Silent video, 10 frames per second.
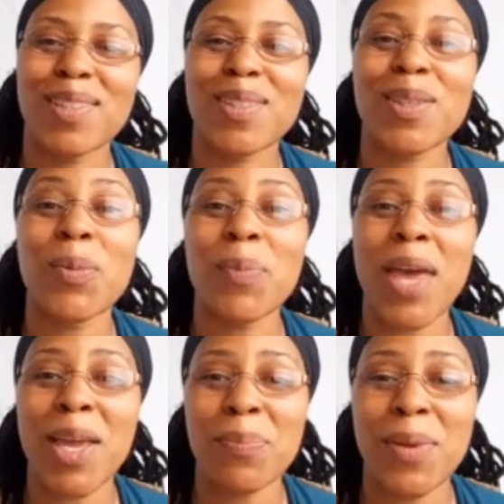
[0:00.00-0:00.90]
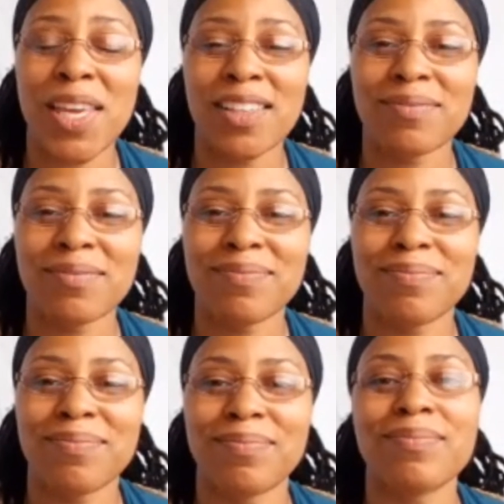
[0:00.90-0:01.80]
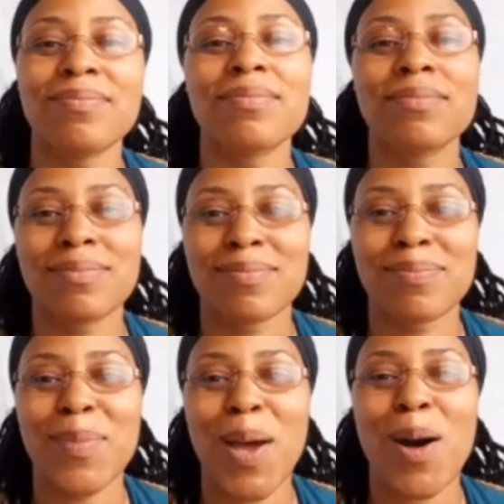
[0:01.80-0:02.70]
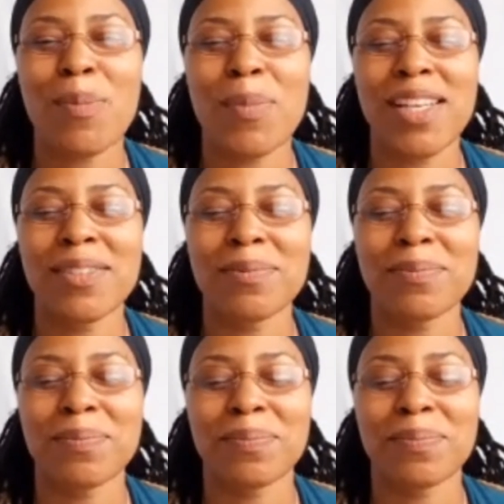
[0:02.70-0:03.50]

So may it be. Amen.